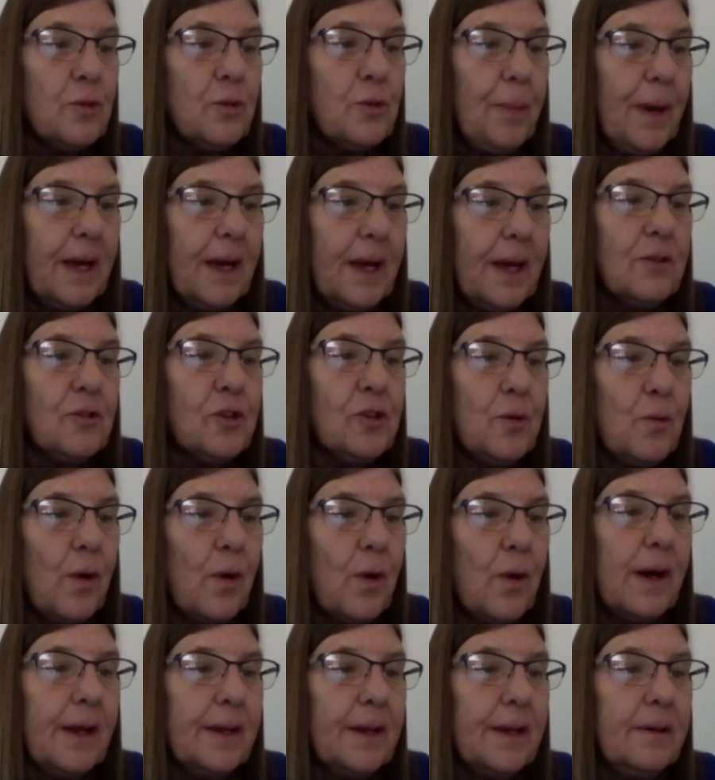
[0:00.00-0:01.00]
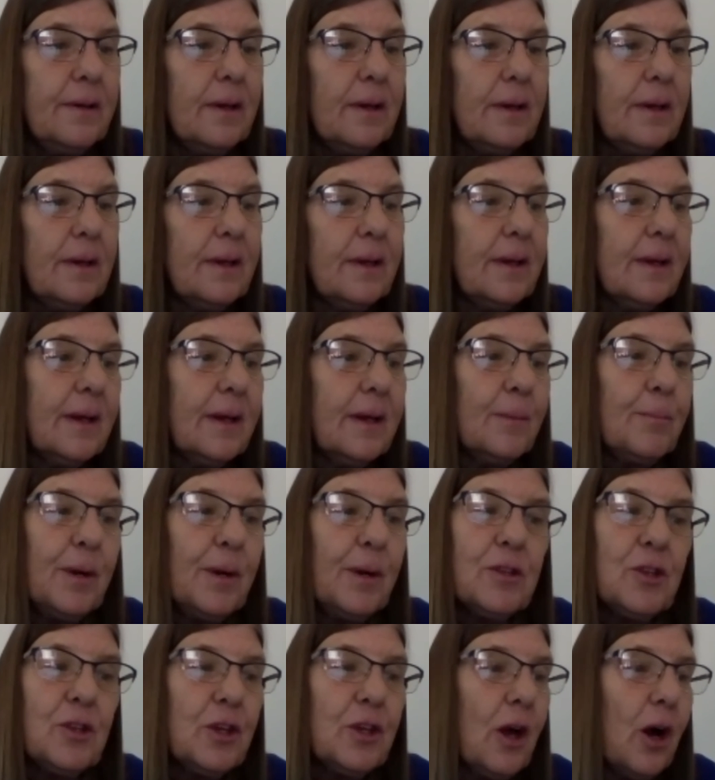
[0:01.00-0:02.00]
pet she wanted, but
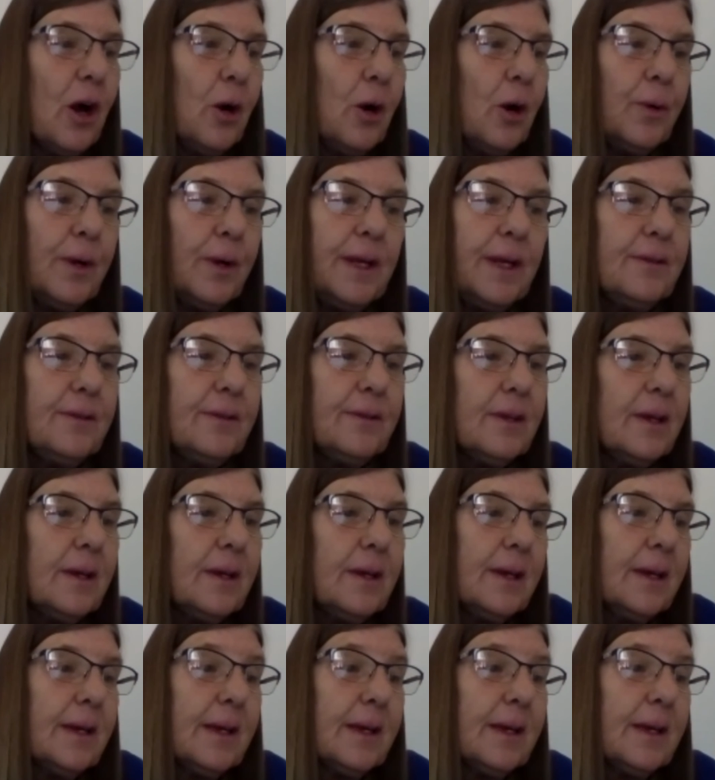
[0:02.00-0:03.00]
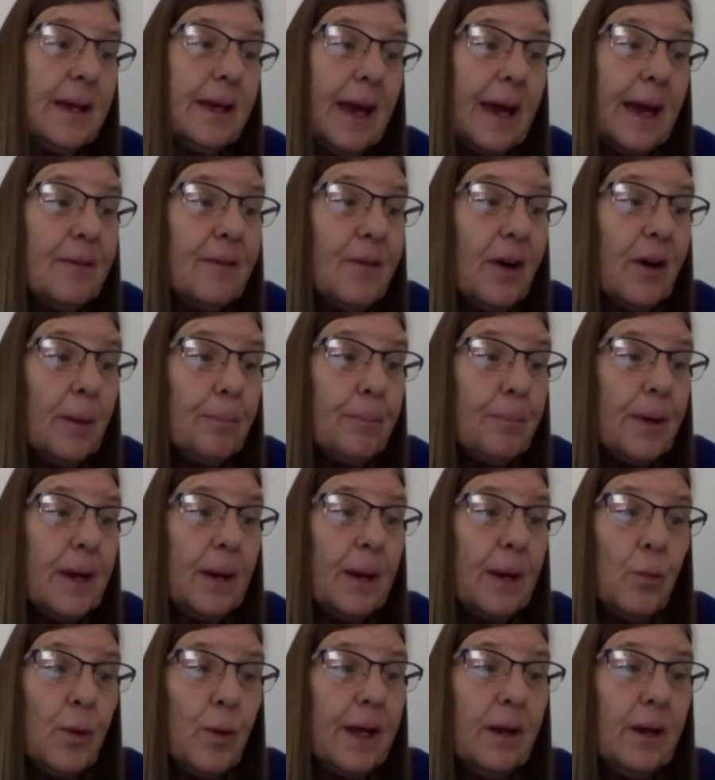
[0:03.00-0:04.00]
she always gave up
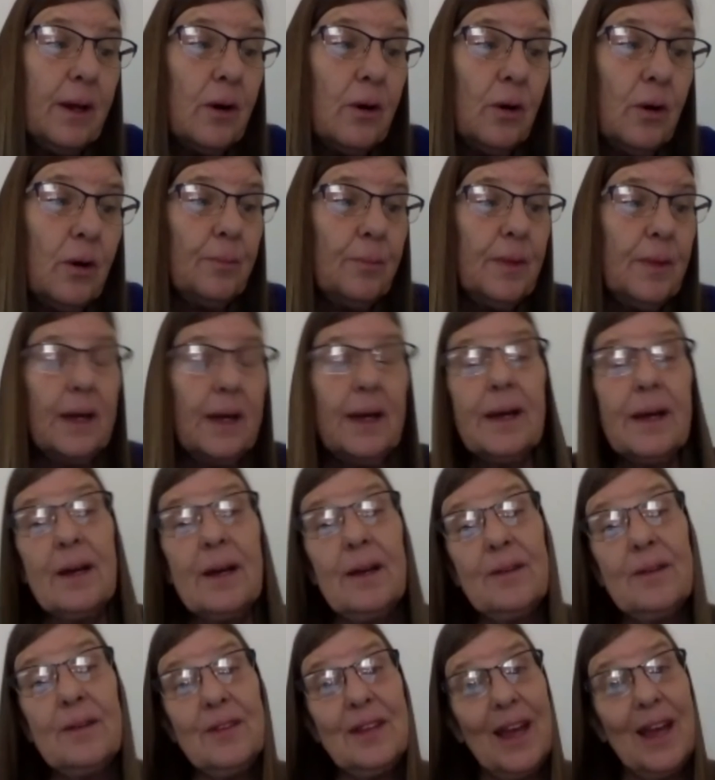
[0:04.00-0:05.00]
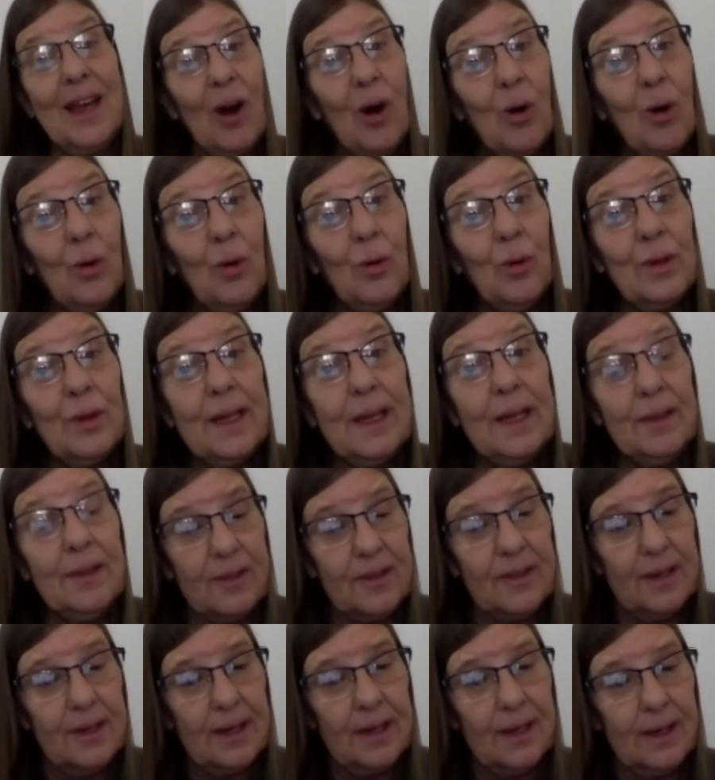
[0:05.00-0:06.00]
and went home because the only
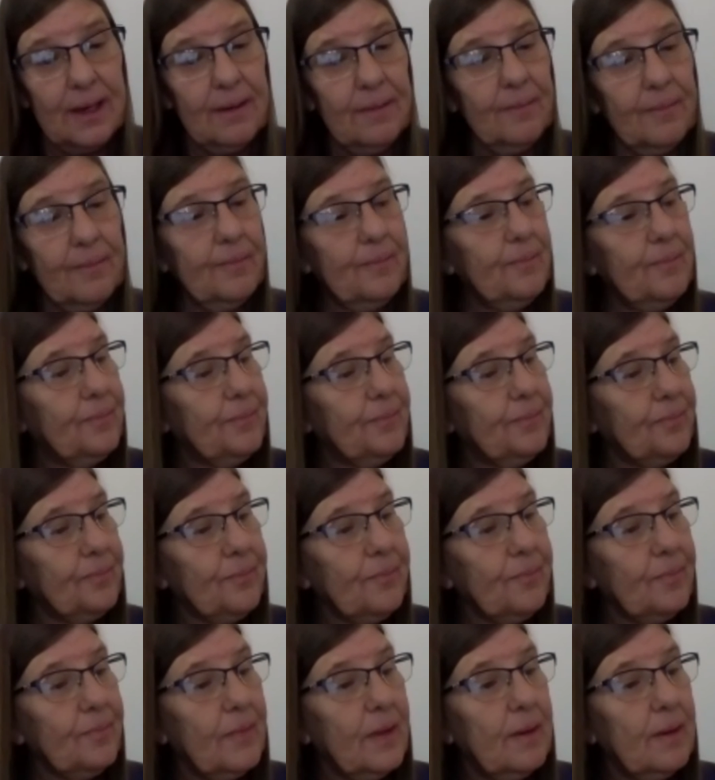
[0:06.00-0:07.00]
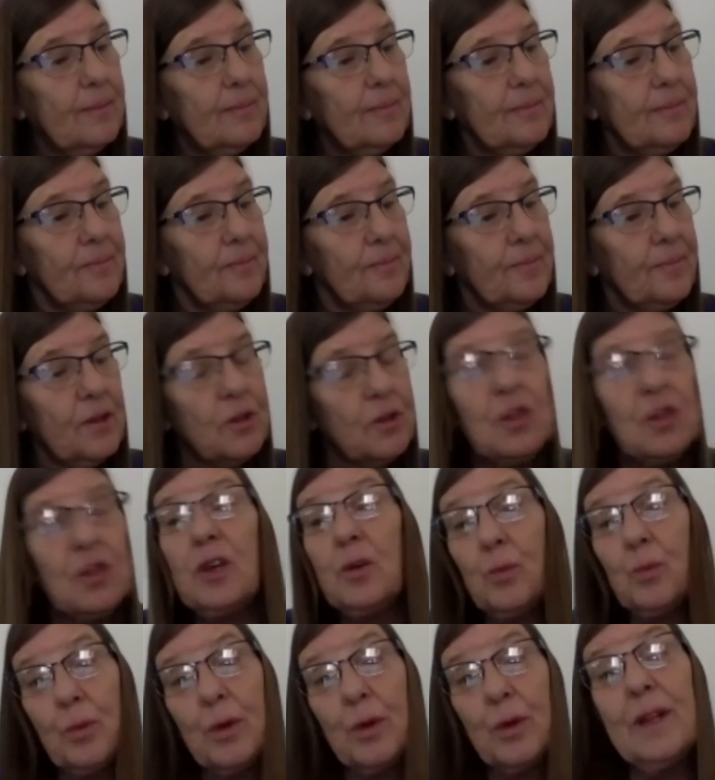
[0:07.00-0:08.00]
thing she
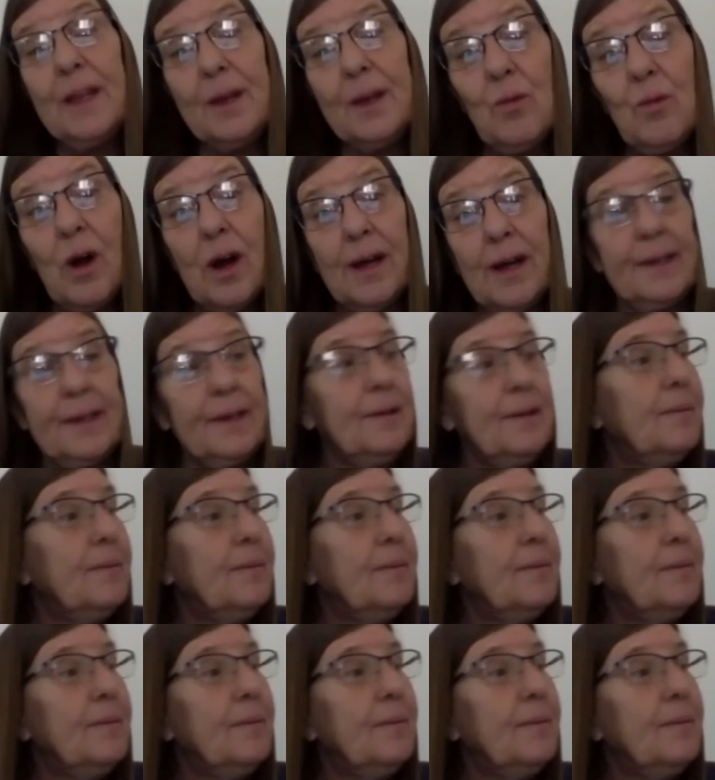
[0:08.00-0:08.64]
really wanted